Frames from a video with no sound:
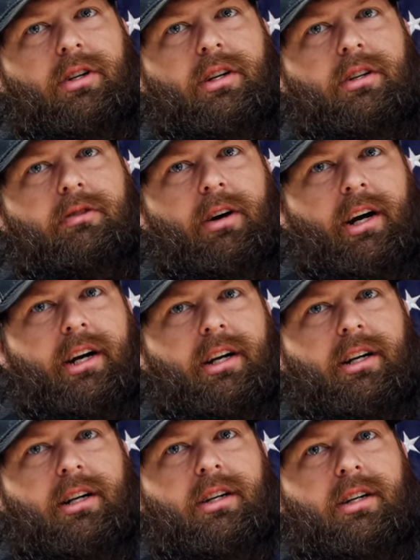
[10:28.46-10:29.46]
Uh, right.
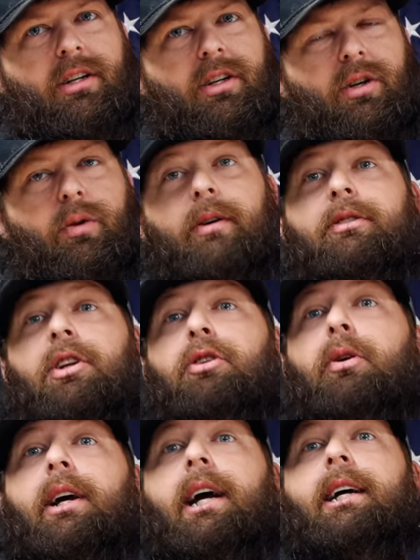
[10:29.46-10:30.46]
But wait, well, it was a
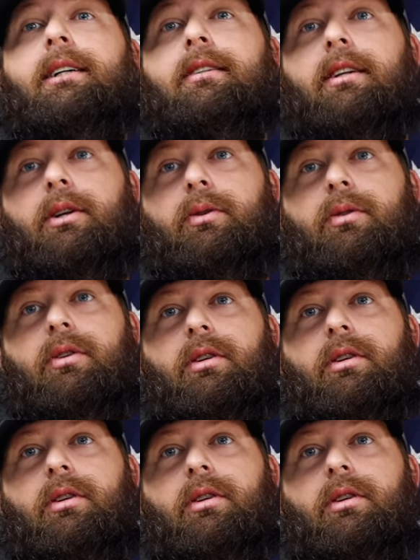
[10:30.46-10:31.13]
three eighths, so.